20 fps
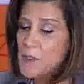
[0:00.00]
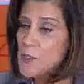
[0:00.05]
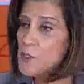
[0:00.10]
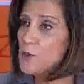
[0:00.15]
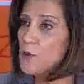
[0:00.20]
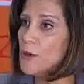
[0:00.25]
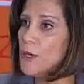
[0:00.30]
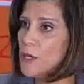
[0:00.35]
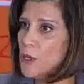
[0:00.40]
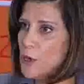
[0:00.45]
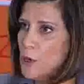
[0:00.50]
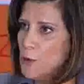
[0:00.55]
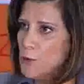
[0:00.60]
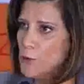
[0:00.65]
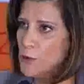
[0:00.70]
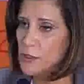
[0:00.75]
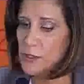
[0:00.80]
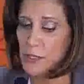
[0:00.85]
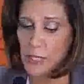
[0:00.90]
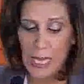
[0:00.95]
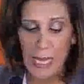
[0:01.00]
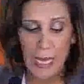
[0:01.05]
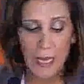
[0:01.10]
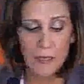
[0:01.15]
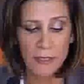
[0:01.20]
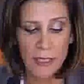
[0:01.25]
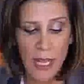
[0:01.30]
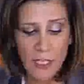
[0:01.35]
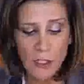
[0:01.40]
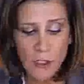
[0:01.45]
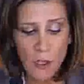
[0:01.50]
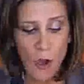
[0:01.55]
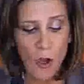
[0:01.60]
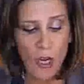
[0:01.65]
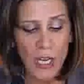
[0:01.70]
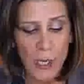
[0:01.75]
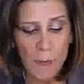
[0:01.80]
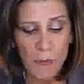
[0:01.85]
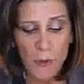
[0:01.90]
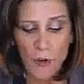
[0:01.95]
to include not only
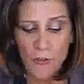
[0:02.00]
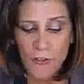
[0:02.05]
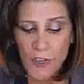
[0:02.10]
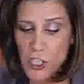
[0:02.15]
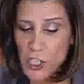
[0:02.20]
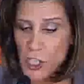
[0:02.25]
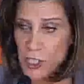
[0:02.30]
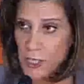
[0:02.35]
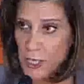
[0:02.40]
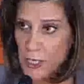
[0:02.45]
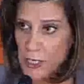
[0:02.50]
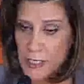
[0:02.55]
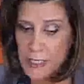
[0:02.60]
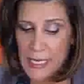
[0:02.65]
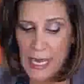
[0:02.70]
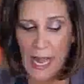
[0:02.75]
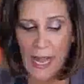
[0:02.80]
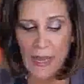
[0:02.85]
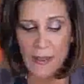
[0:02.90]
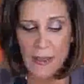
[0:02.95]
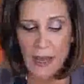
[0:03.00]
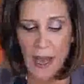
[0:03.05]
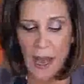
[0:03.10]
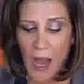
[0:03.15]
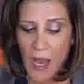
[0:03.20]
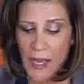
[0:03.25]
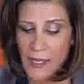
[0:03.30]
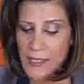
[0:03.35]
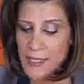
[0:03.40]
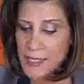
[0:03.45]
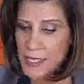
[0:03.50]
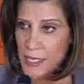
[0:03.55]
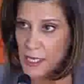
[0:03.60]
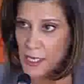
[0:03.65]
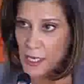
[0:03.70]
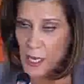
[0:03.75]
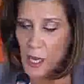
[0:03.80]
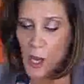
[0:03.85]
professionals at the IC,